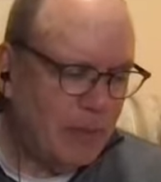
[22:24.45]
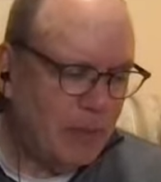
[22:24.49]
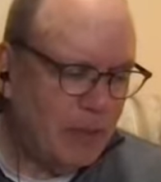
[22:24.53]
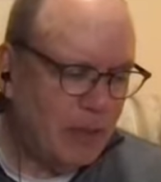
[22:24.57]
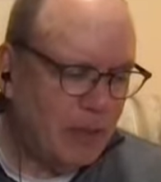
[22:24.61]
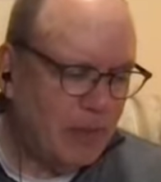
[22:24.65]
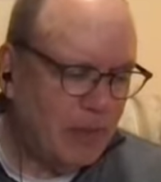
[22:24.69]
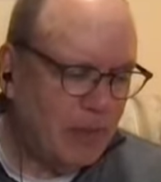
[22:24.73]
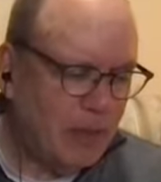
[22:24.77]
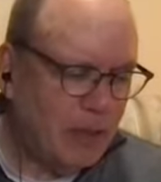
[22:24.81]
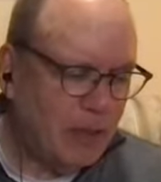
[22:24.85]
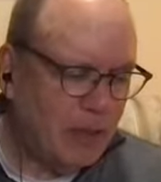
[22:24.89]

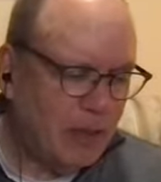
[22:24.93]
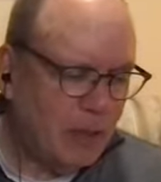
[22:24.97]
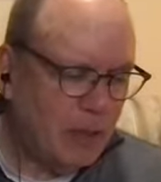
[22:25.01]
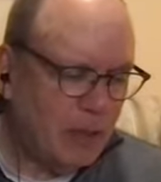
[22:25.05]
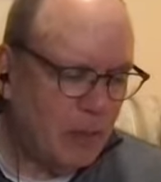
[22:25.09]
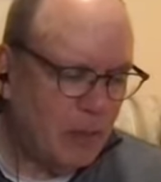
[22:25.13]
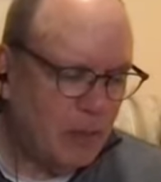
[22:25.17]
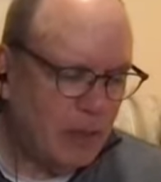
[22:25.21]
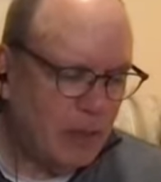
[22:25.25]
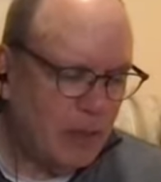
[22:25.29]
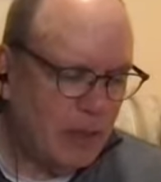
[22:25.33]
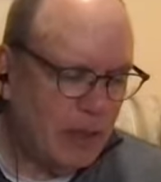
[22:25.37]
seven,
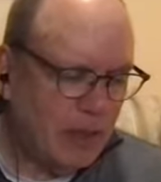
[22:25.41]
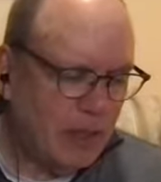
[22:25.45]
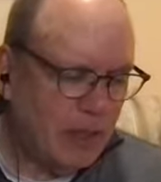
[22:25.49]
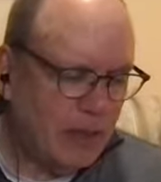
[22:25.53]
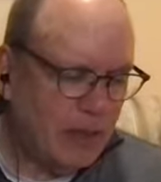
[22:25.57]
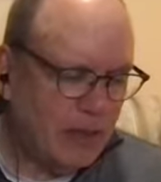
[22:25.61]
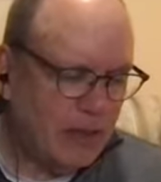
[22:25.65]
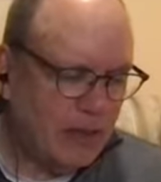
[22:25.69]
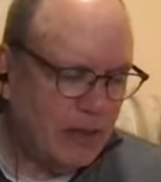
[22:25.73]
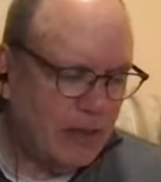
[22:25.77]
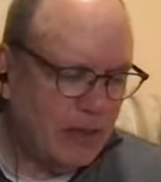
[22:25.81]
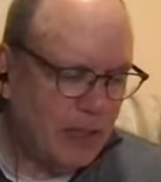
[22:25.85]
we're in the
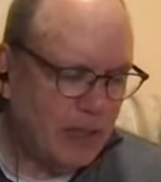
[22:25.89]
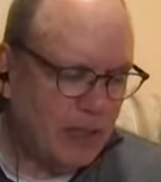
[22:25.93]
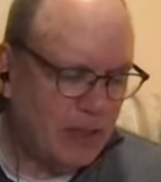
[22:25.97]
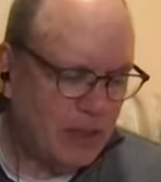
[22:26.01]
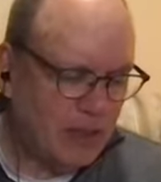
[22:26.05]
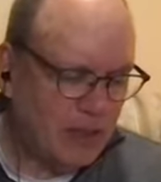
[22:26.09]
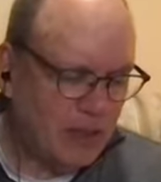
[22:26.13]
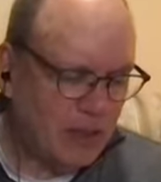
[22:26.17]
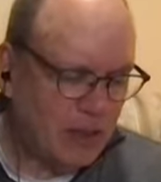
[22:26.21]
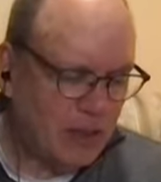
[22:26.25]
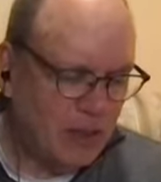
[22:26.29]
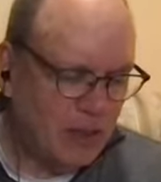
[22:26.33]
last
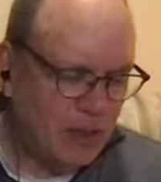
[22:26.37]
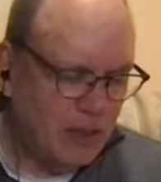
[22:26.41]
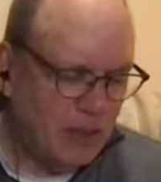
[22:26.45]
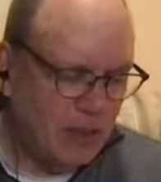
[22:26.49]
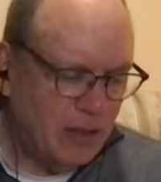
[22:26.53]
section,